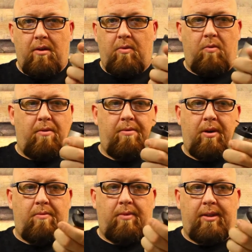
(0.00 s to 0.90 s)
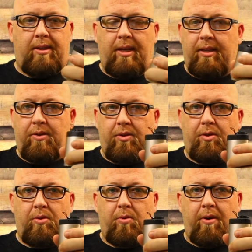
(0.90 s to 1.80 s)
let's say these are
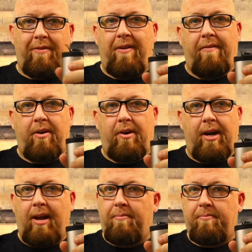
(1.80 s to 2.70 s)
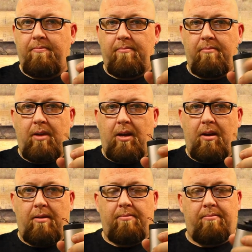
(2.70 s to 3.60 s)
two 2500 amp
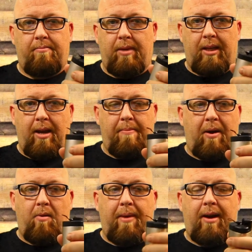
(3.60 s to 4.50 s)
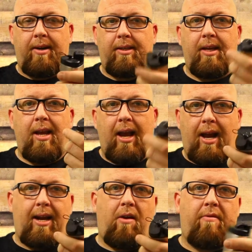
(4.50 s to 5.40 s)
milliamp hour batteries. I
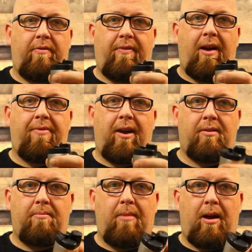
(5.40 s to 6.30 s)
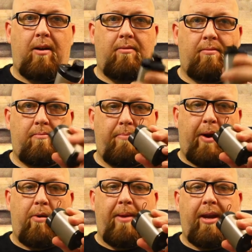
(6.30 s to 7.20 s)
now have a 5000 mAh
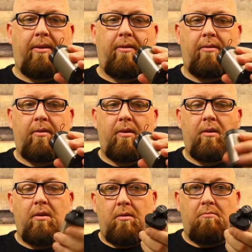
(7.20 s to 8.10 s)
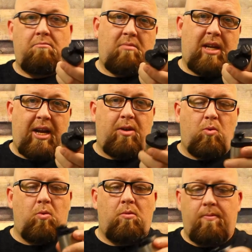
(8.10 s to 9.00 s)
power bank. Kind of
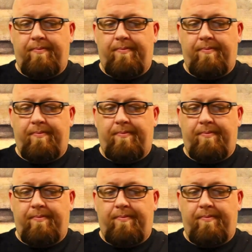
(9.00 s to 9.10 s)
cool.